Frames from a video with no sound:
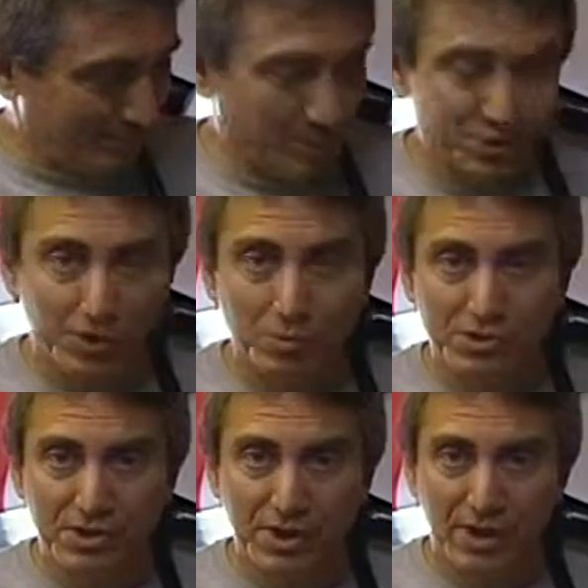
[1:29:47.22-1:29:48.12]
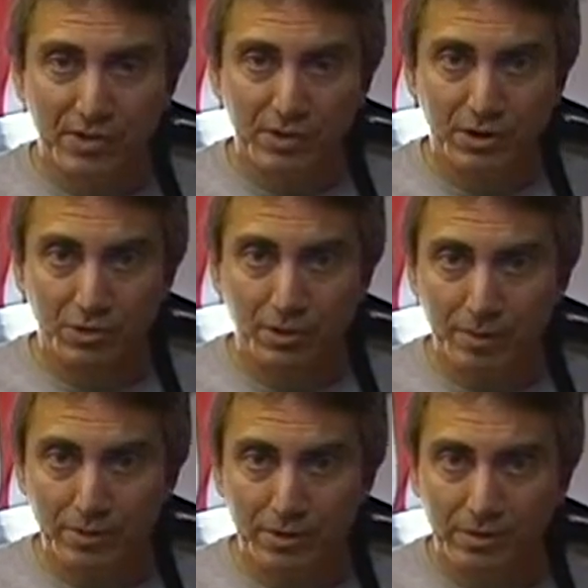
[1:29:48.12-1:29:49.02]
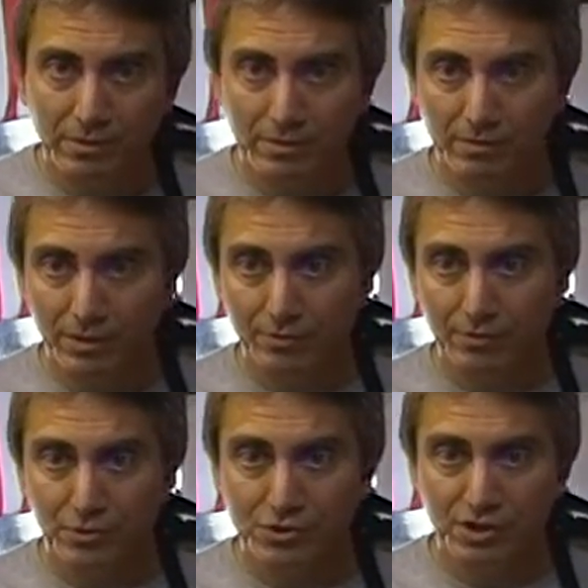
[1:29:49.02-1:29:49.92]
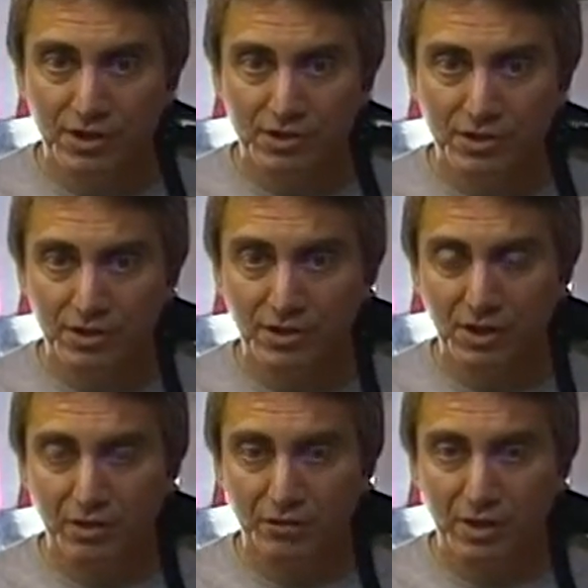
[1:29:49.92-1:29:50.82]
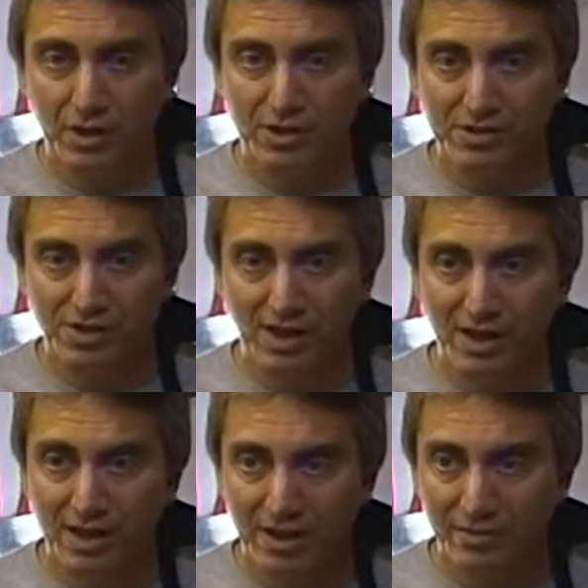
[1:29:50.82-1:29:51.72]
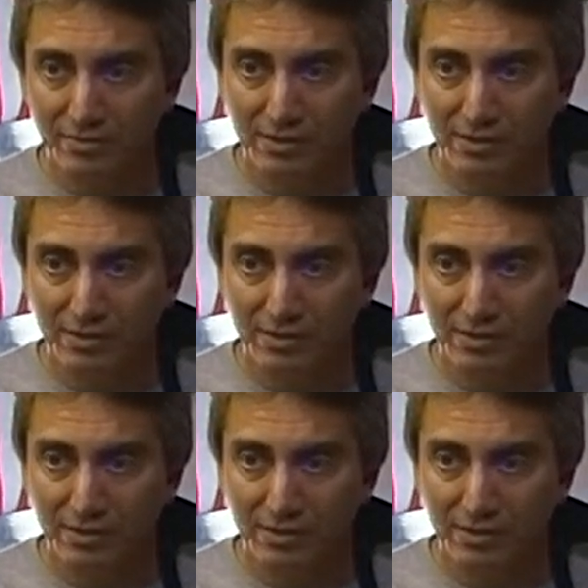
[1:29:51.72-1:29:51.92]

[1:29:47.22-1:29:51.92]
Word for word: Well, she wasn't carrying a weapon, therefore she she did not threaten his life.